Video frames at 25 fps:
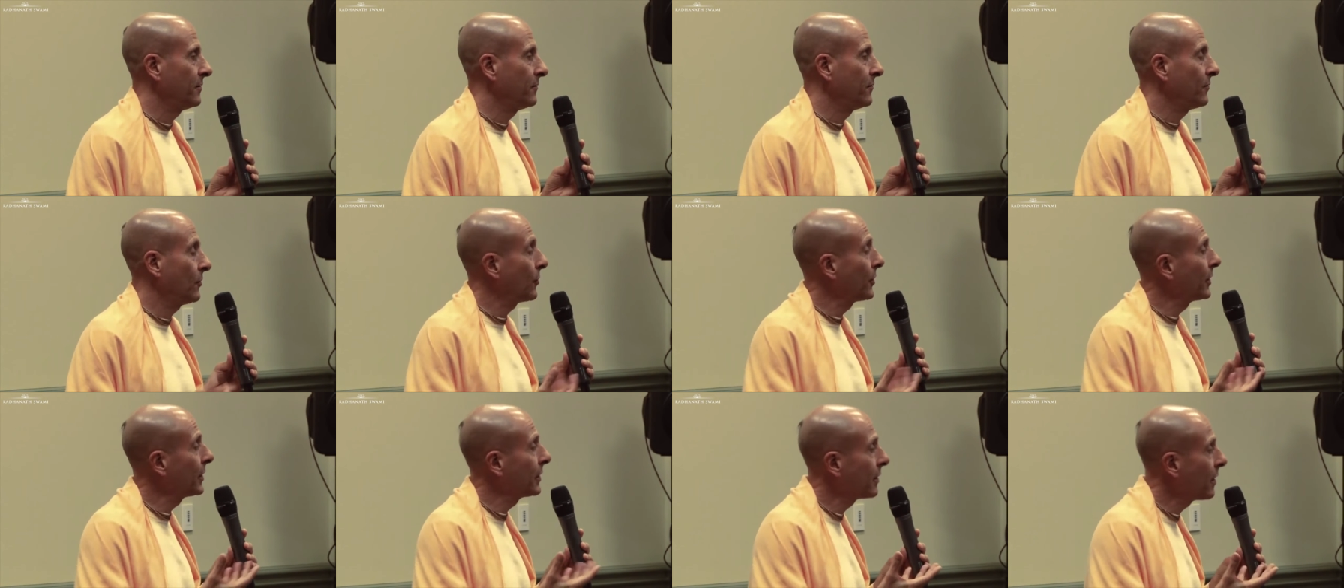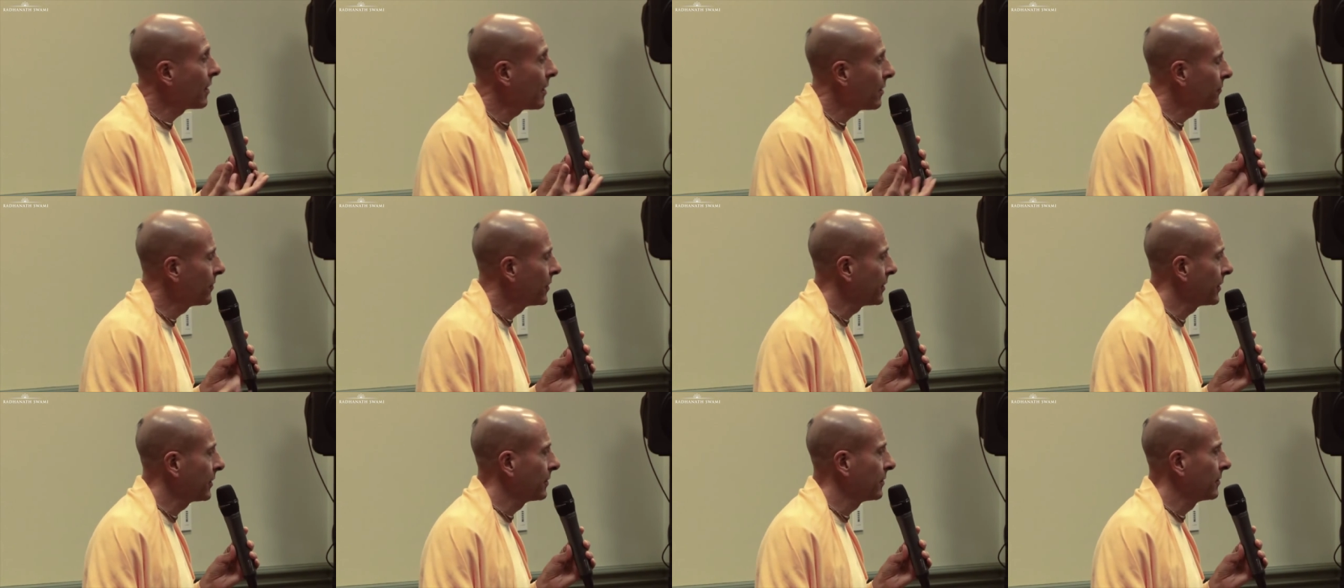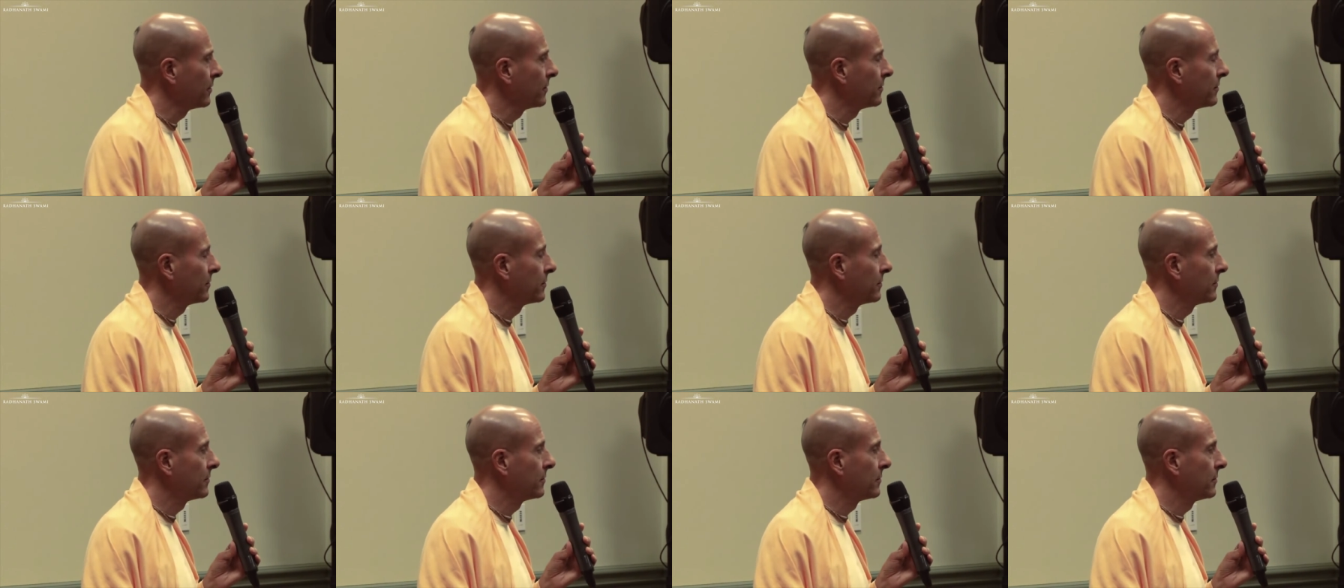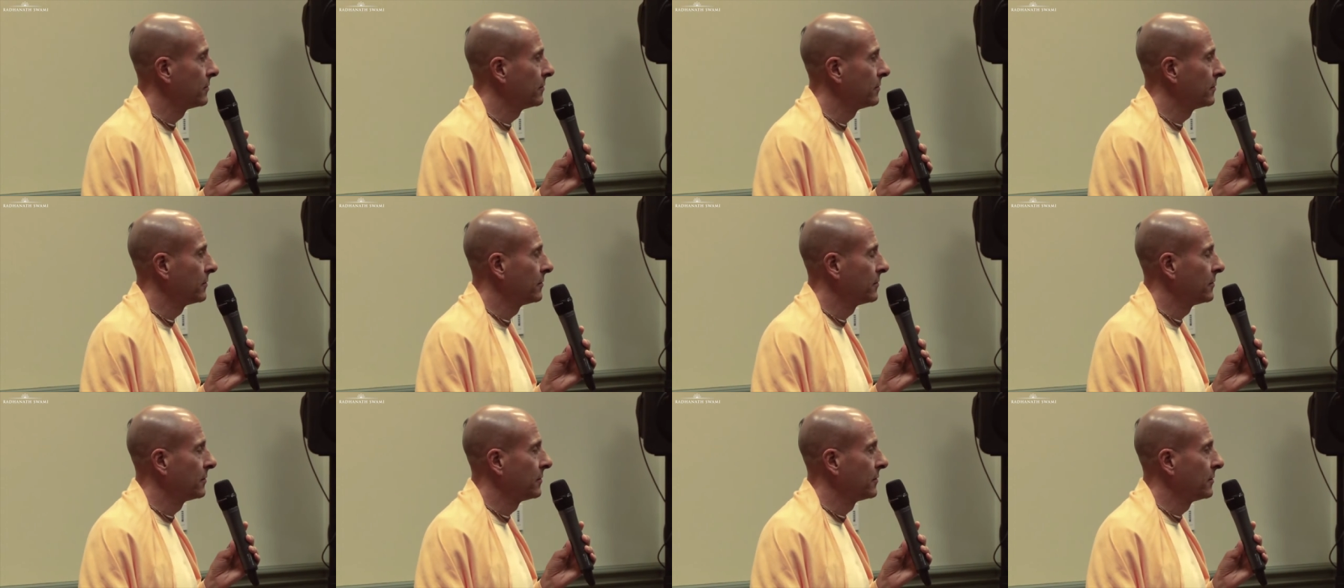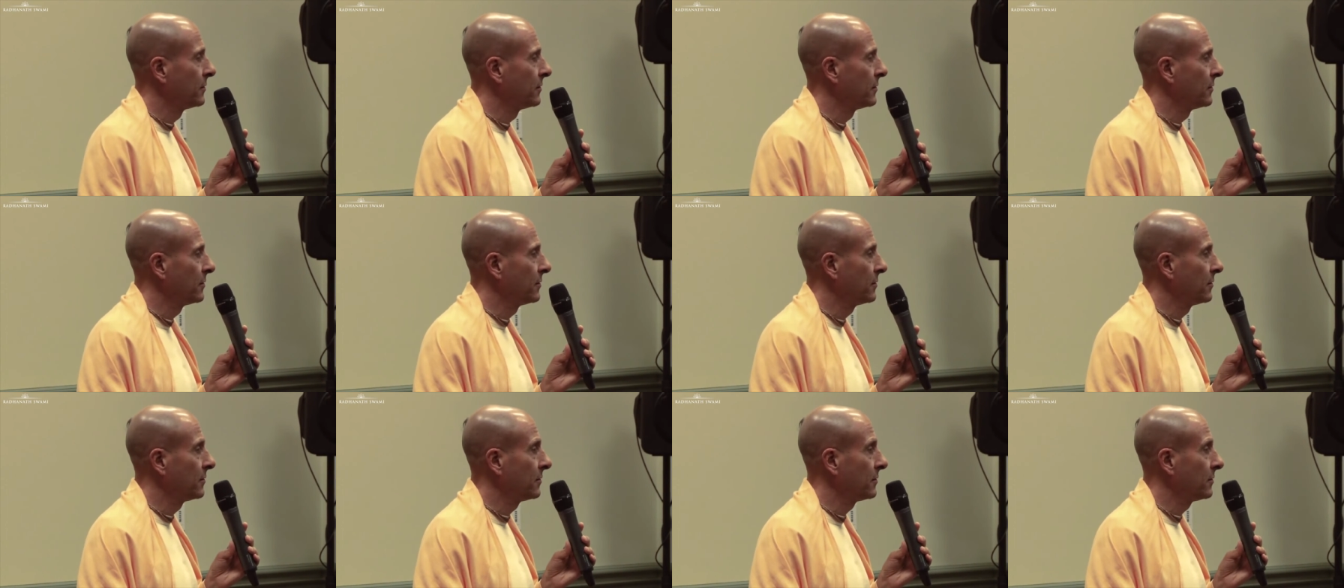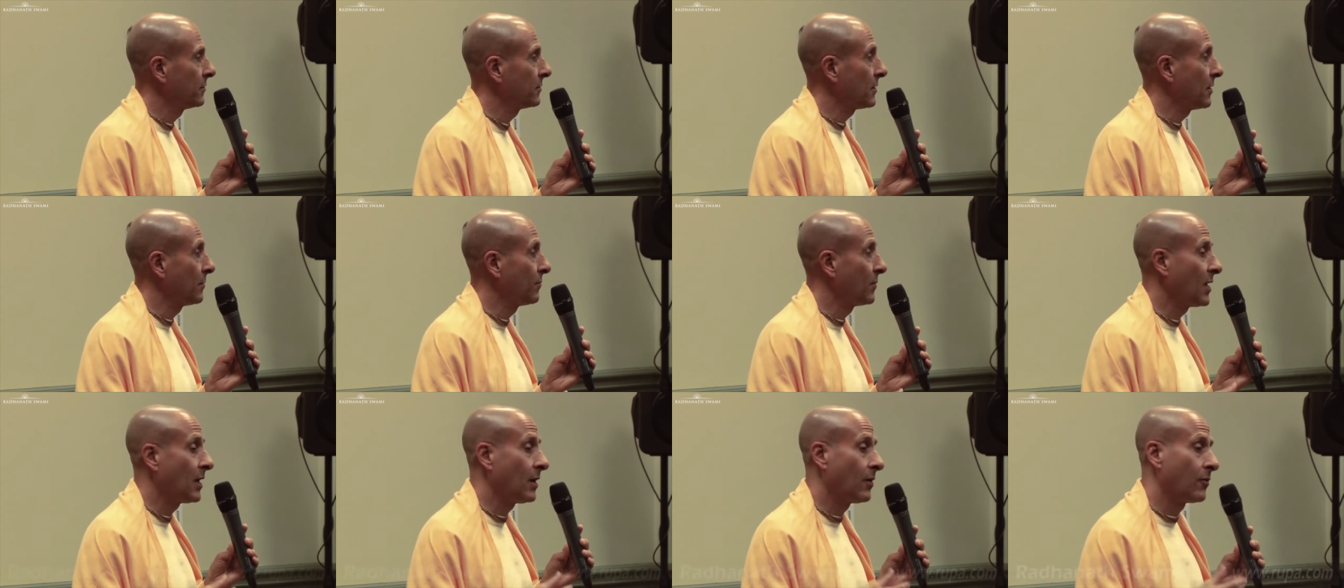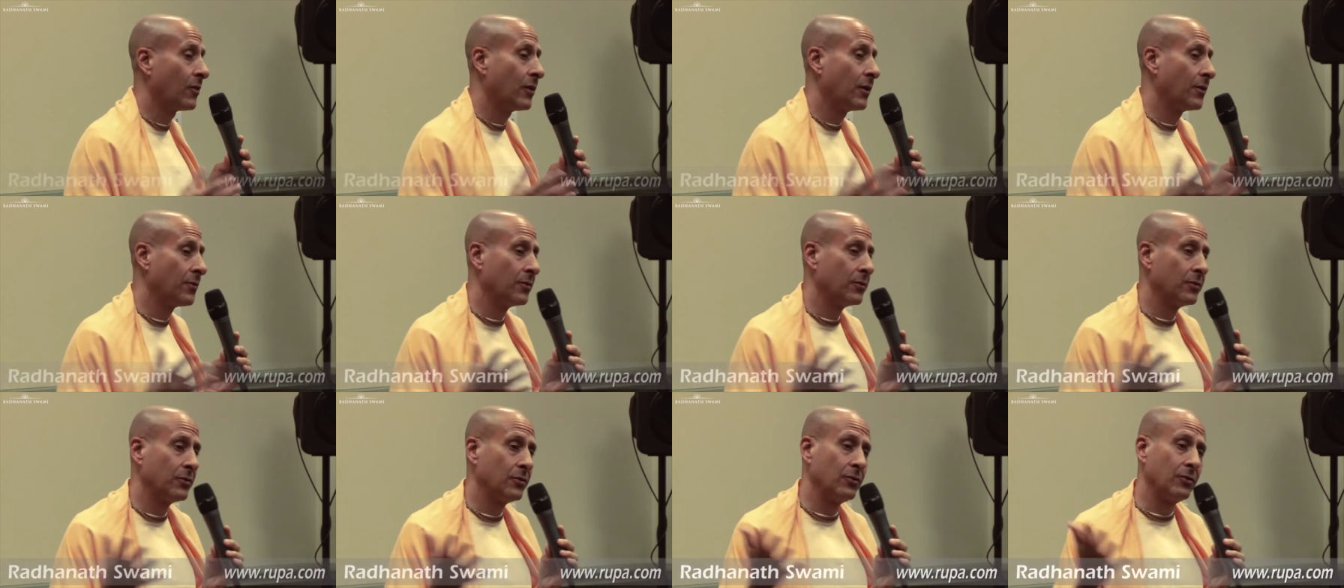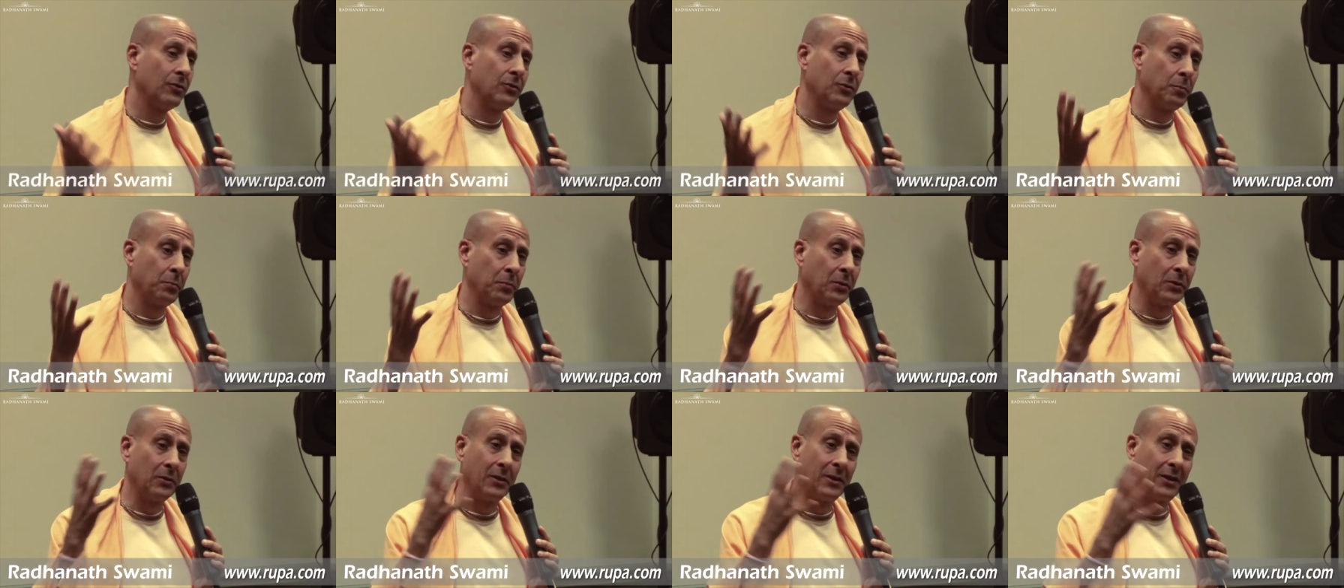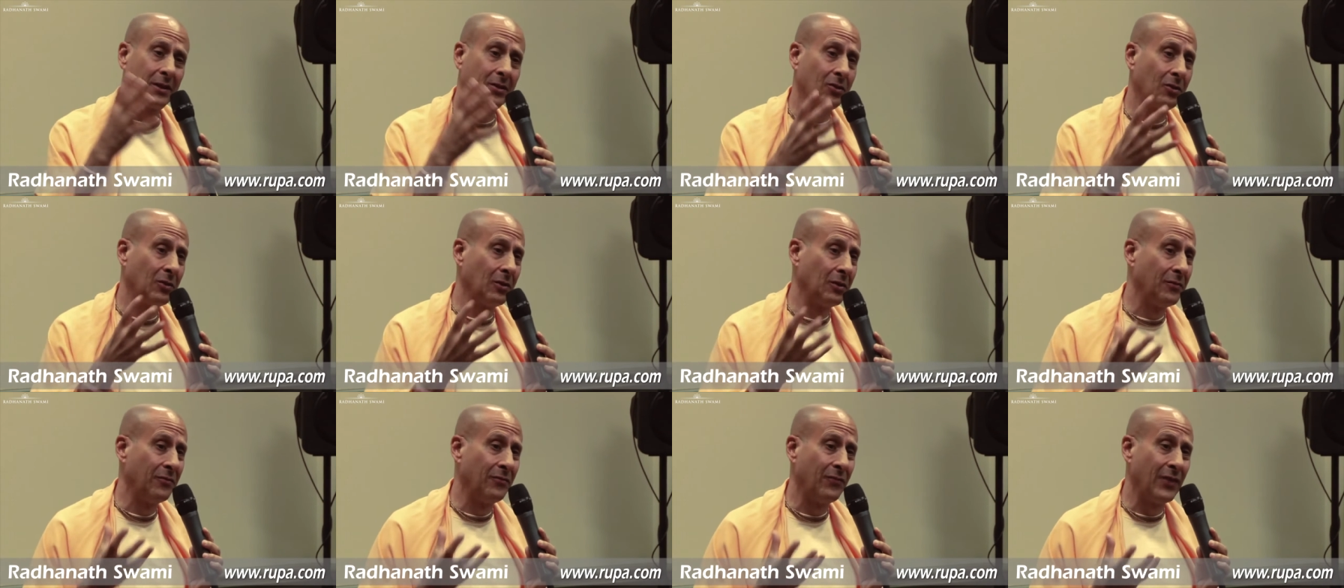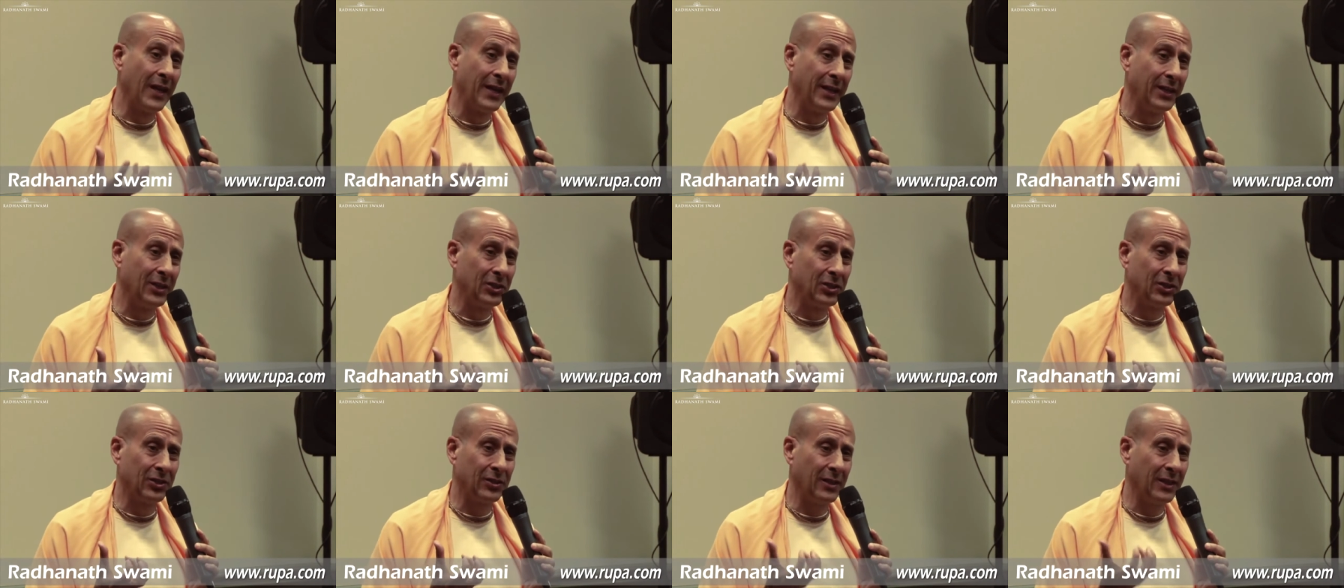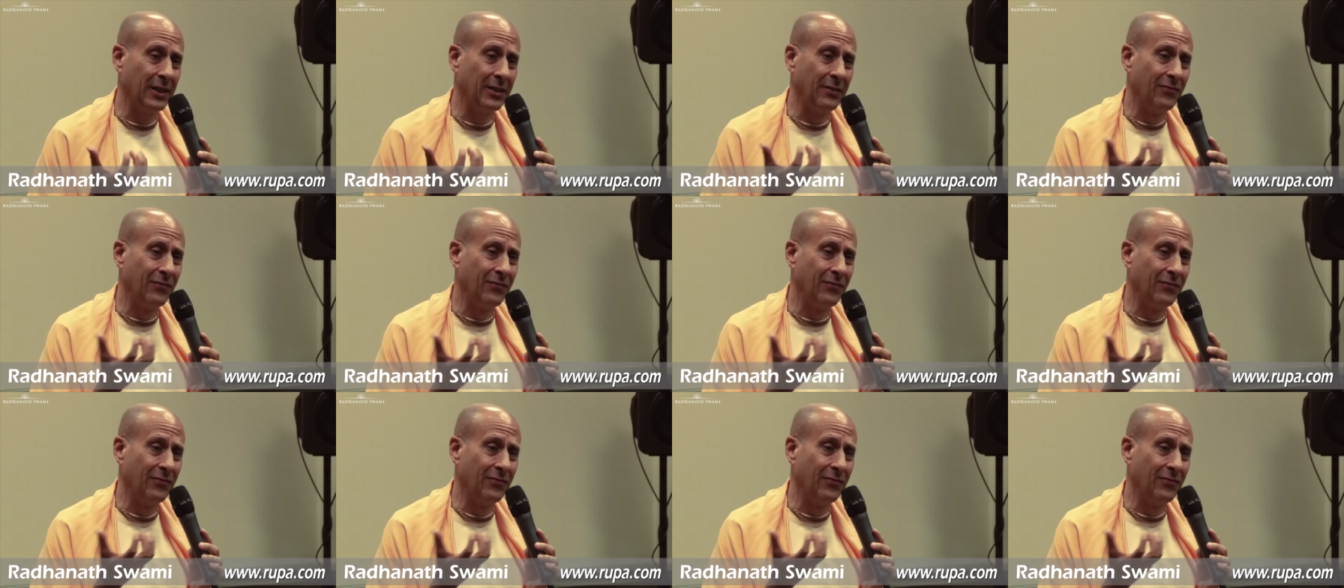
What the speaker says: very loving. Somehow or other, due to political invasions